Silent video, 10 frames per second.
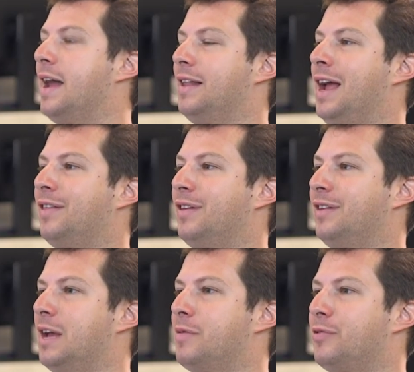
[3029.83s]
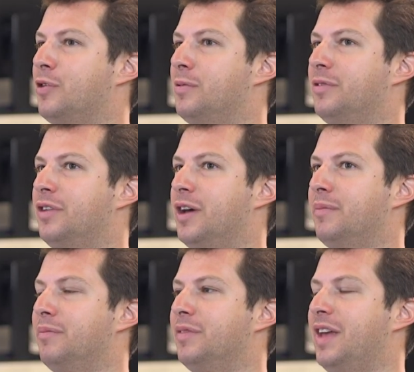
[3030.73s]
I like that Game of Thrones
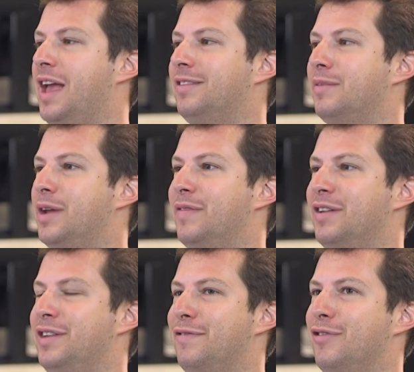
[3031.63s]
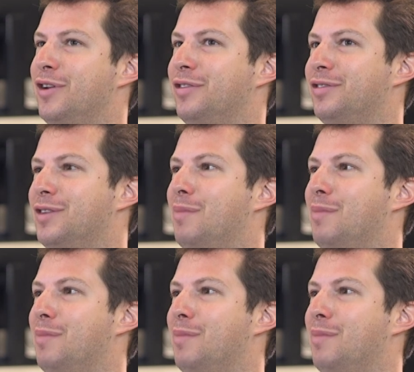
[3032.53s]
um, takes that. a bit of a different no...